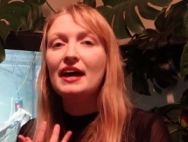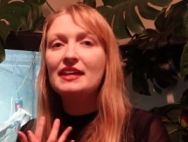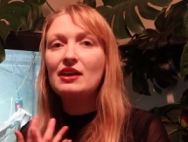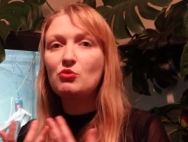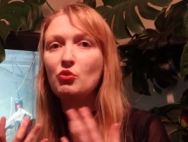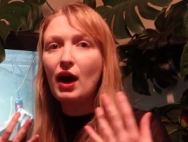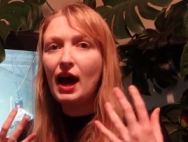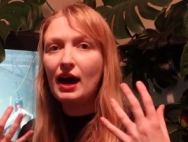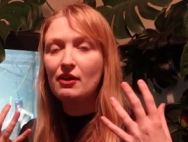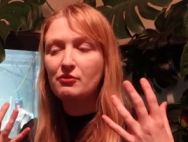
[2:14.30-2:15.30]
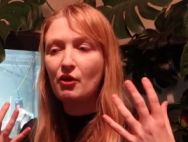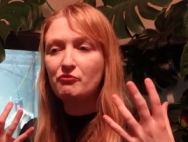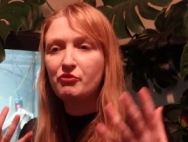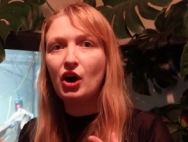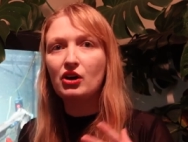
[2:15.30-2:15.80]
and they will have
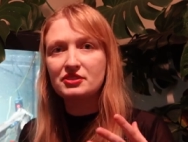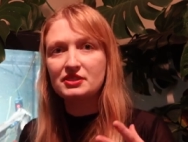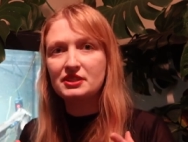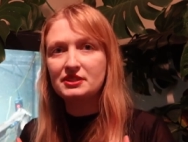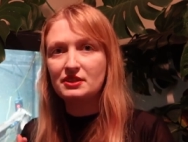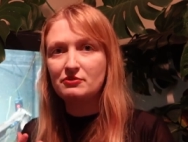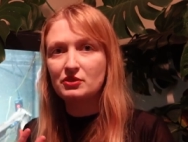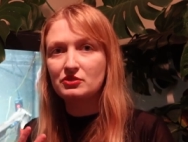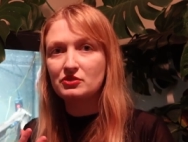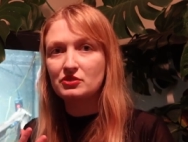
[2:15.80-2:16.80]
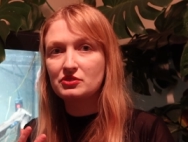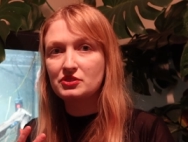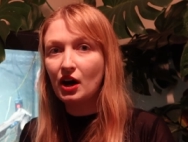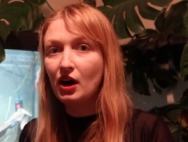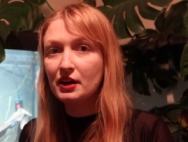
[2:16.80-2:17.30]
vastly different
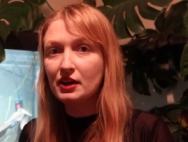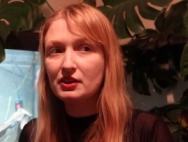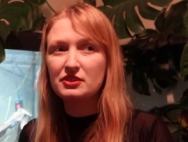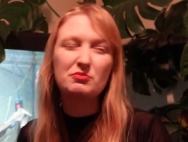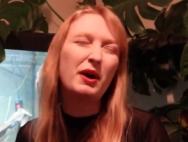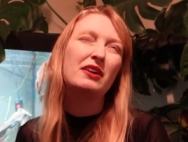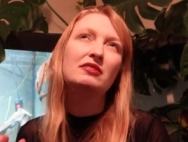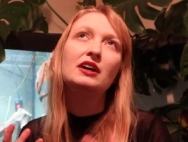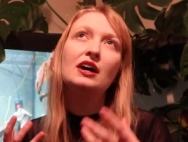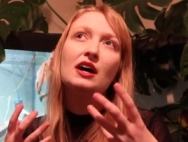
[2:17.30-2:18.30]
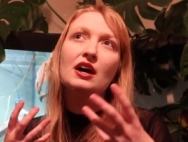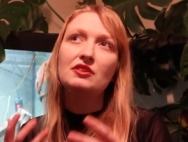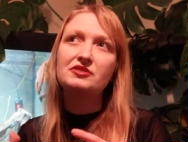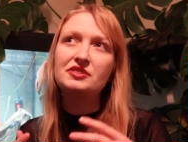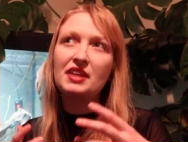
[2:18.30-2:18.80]
diets. Well,
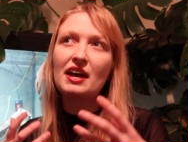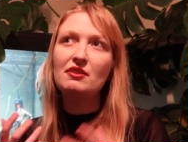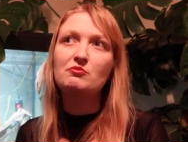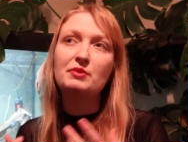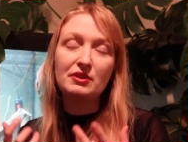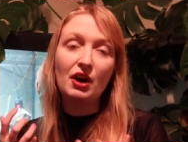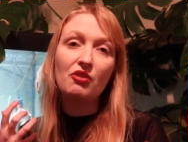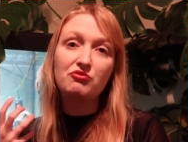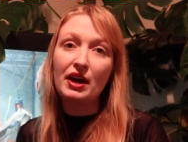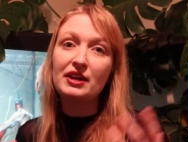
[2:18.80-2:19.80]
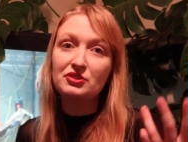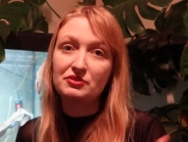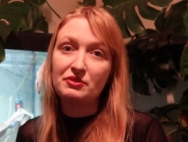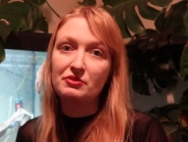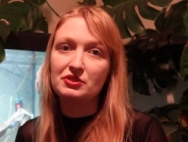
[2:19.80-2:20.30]
there'll be a range
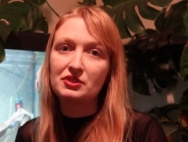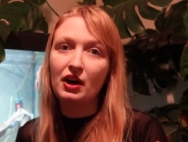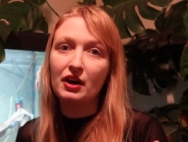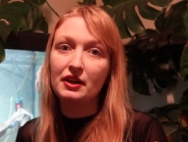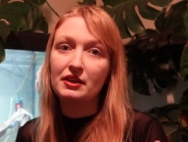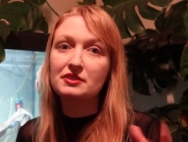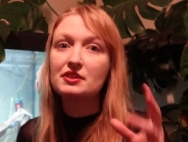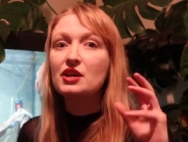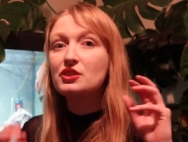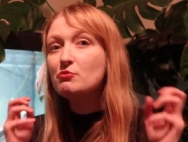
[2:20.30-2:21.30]
of different diets.